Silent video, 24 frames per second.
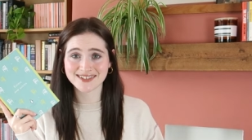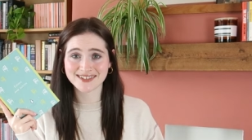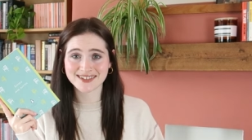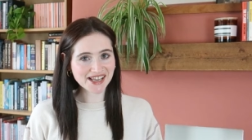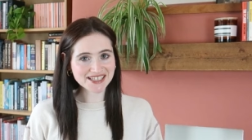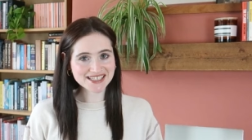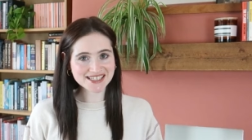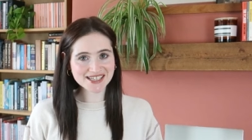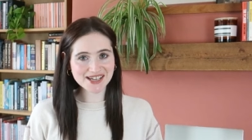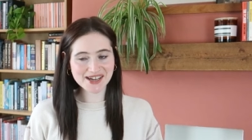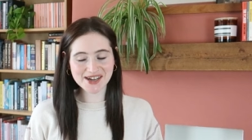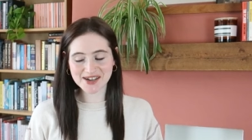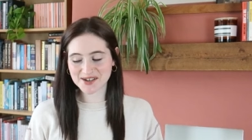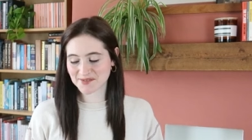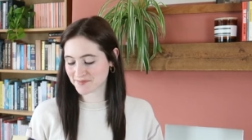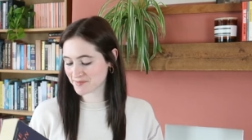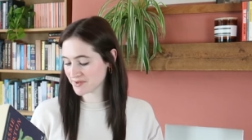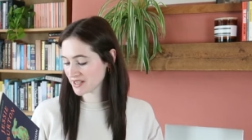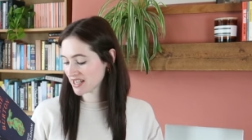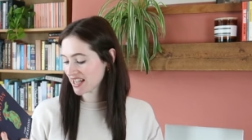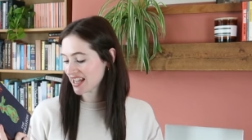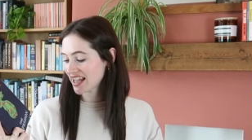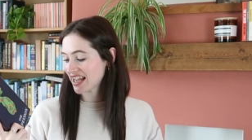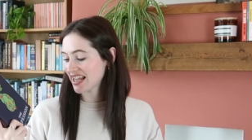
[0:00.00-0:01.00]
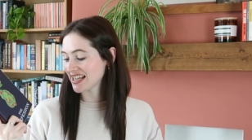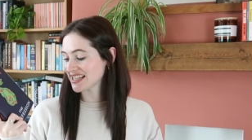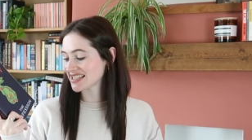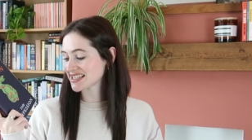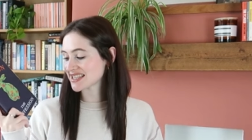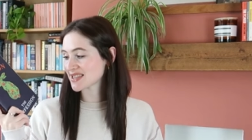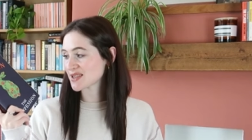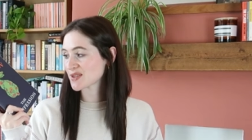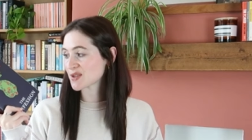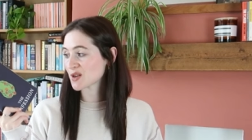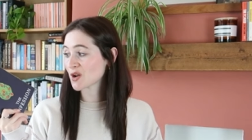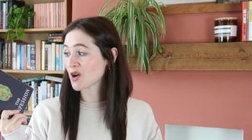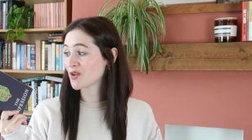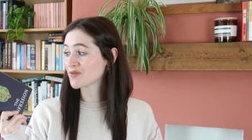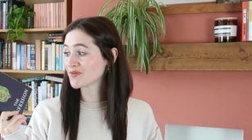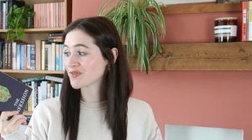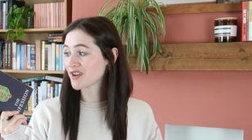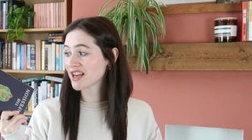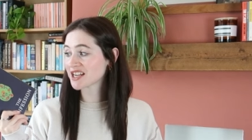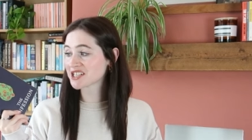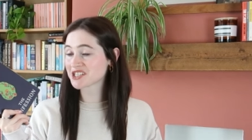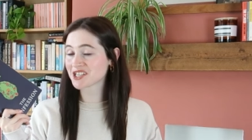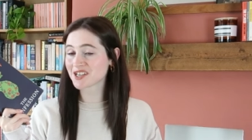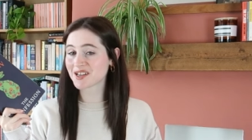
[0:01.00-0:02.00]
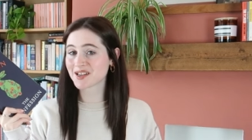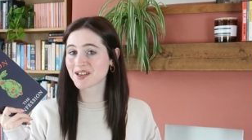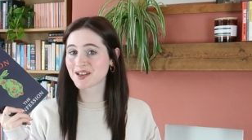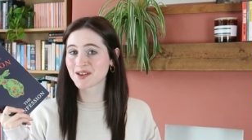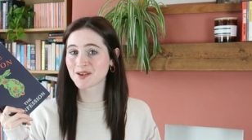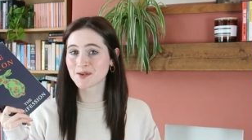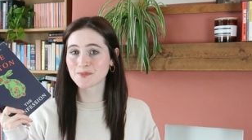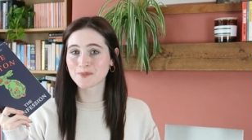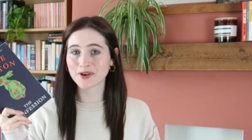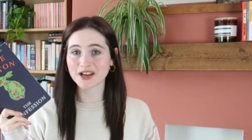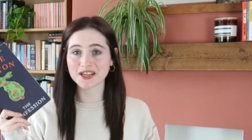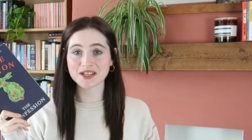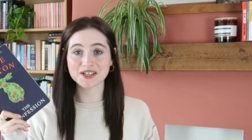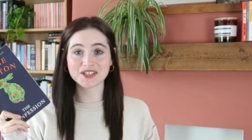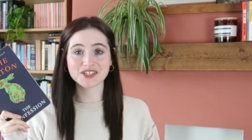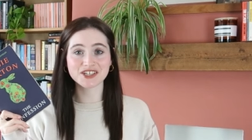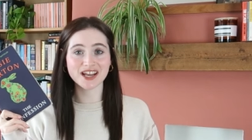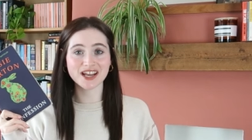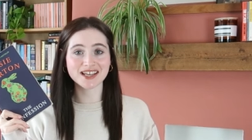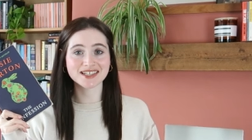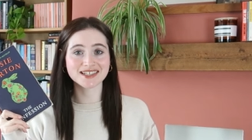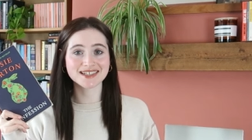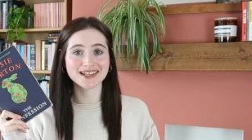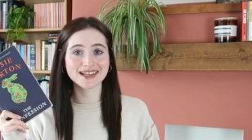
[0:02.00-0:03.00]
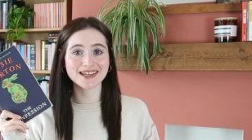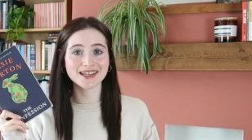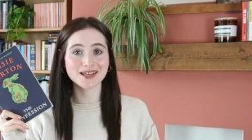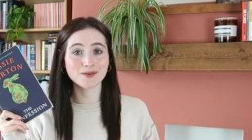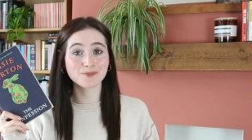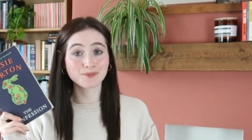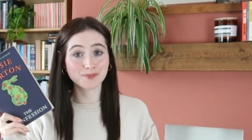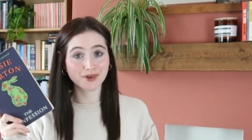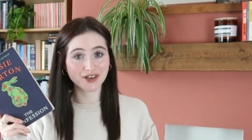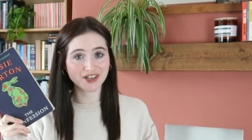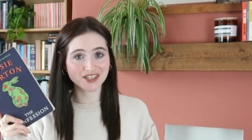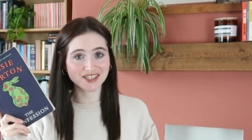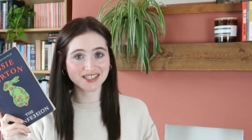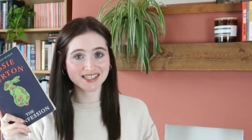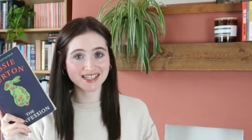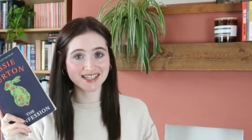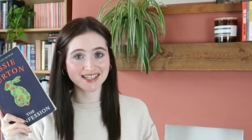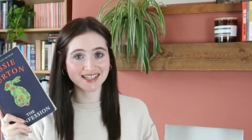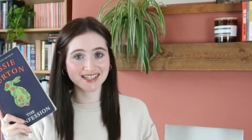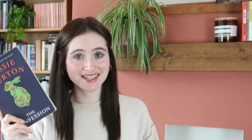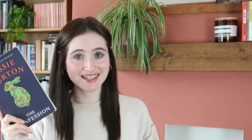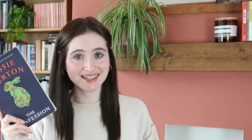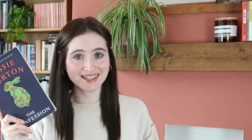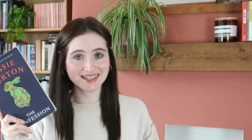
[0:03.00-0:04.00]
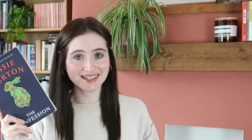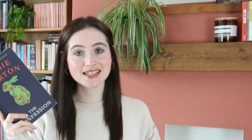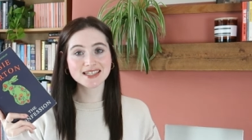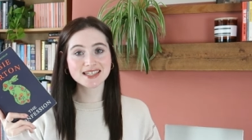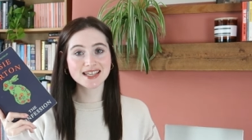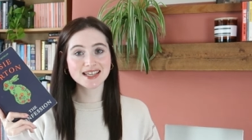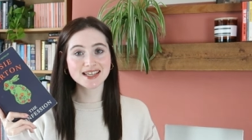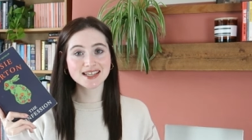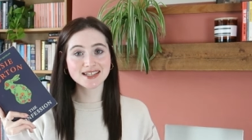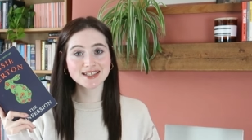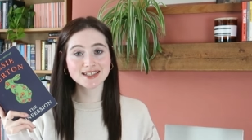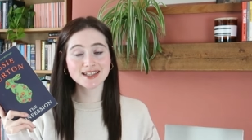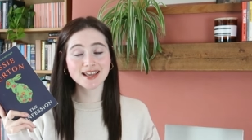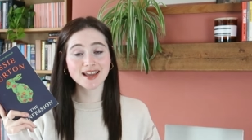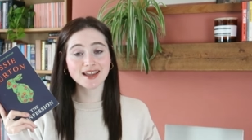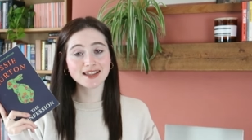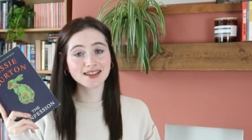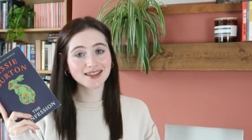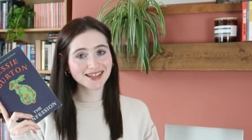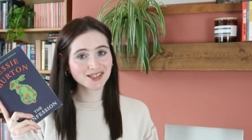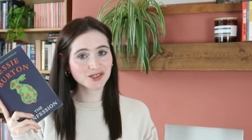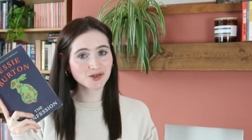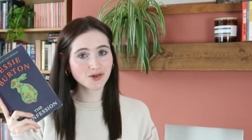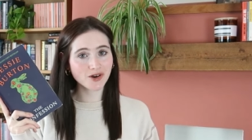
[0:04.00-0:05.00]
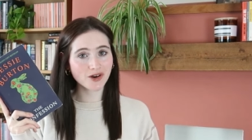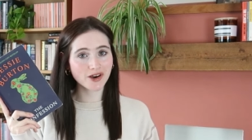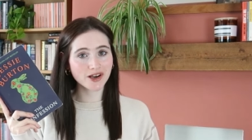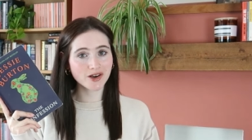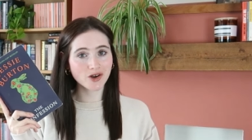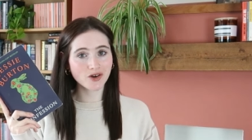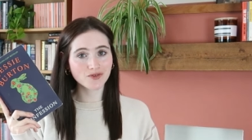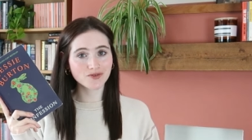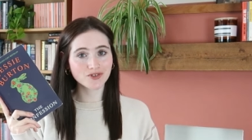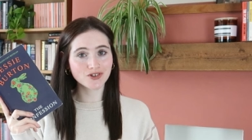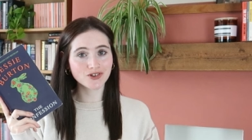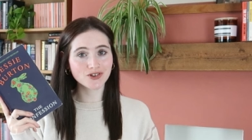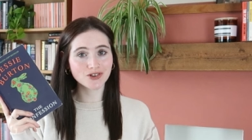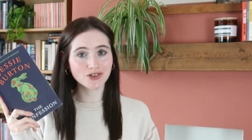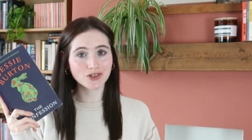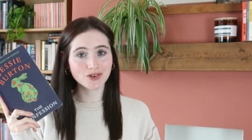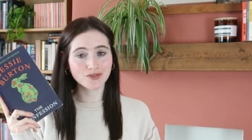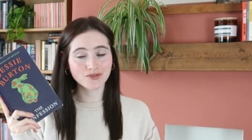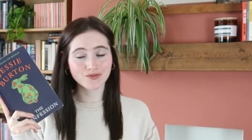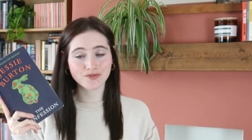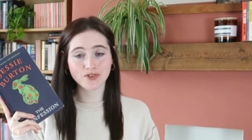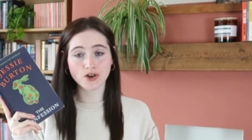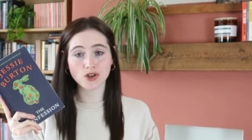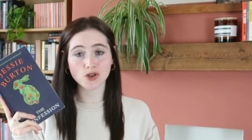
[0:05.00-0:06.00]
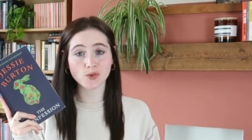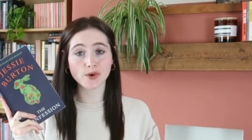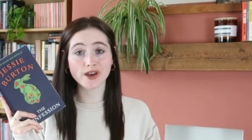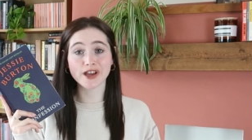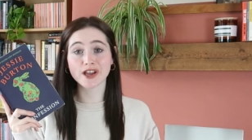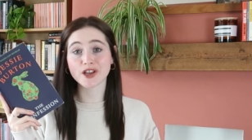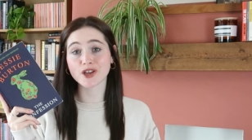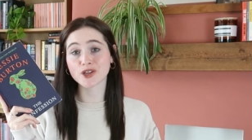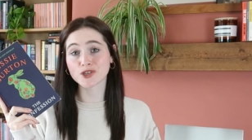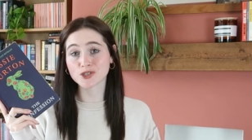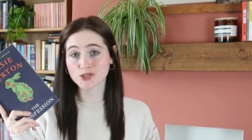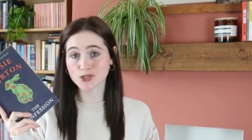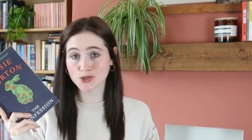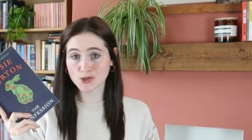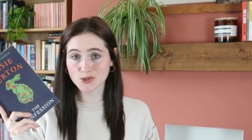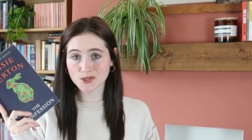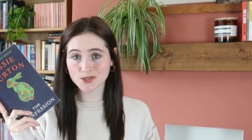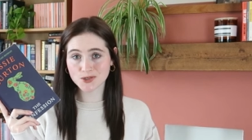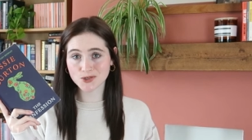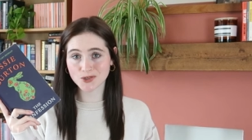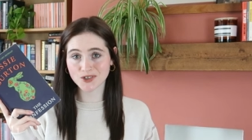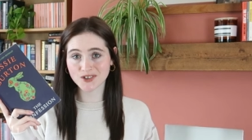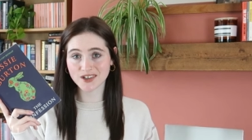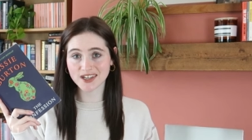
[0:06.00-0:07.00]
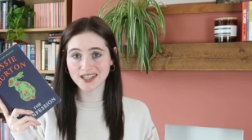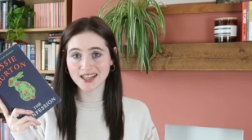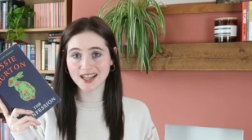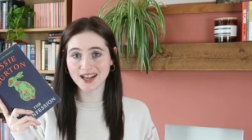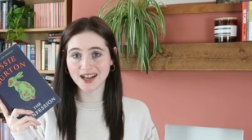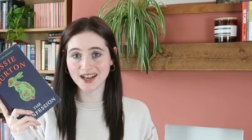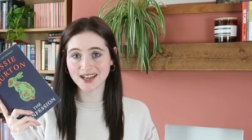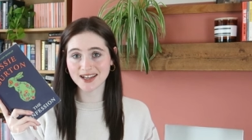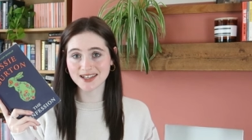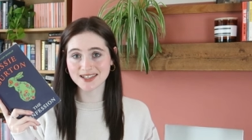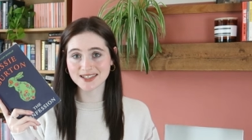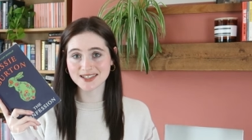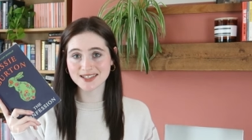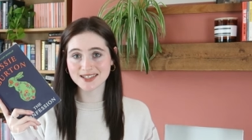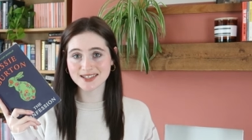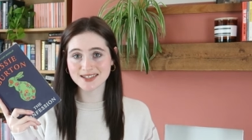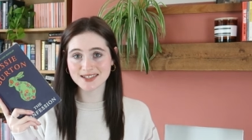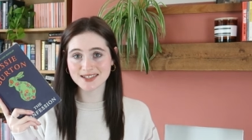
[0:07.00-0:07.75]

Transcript: Next up is The Confession by Jessie Burton. This is a literary novel following two storylines.